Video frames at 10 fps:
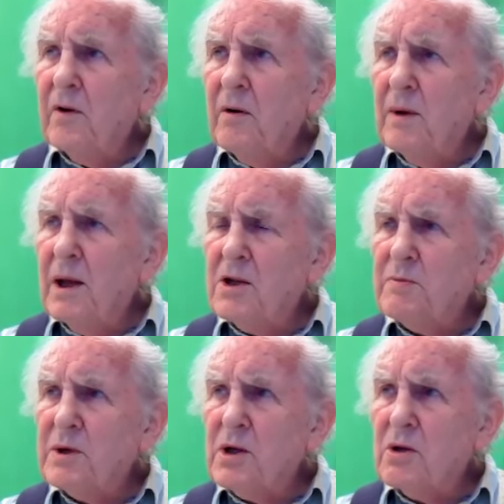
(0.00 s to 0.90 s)
from
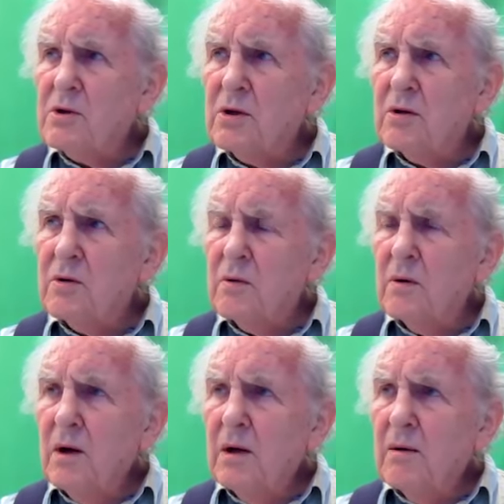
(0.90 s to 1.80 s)
hinge position to
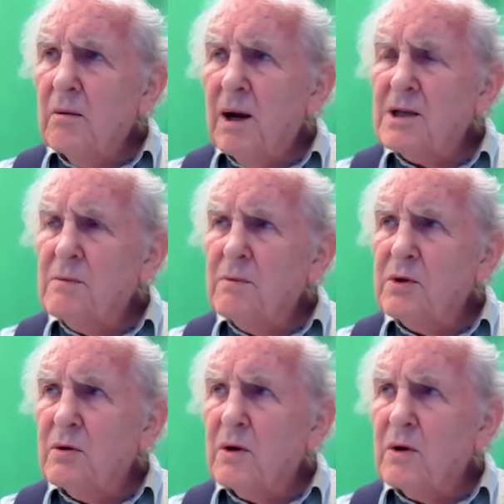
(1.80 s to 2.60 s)
maximum